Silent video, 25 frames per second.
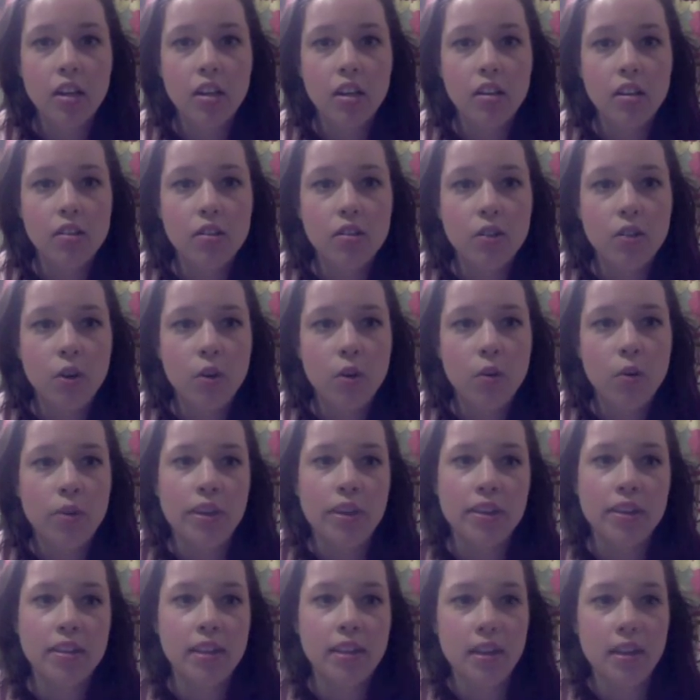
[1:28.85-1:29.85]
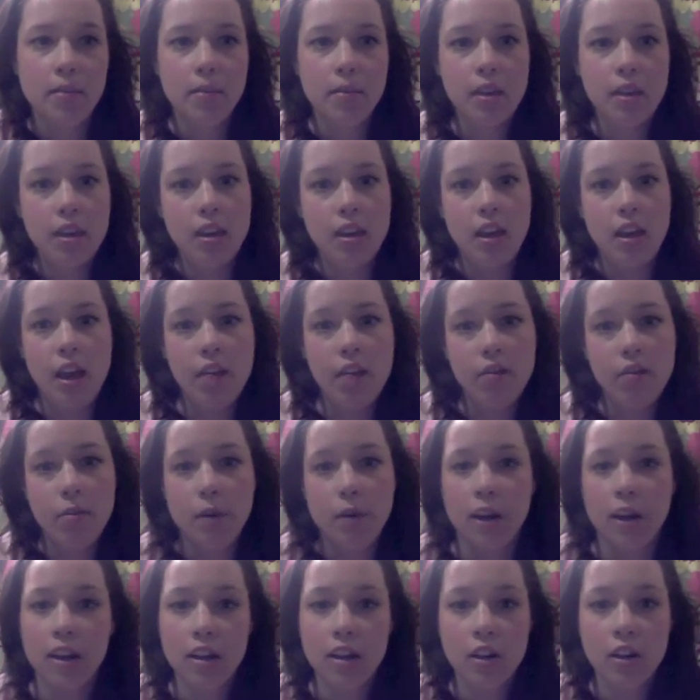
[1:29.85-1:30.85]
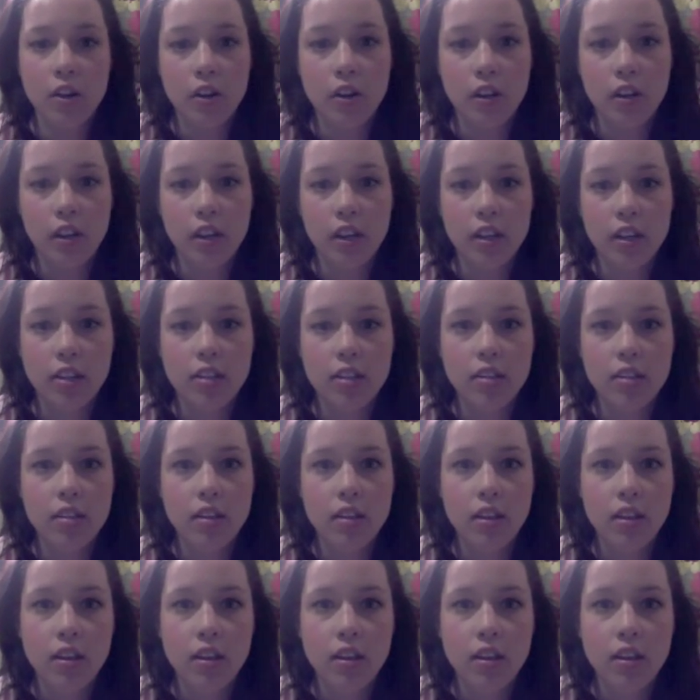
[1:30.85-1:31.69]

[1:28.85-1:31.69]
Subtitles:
So they sent me heavy body acrylics.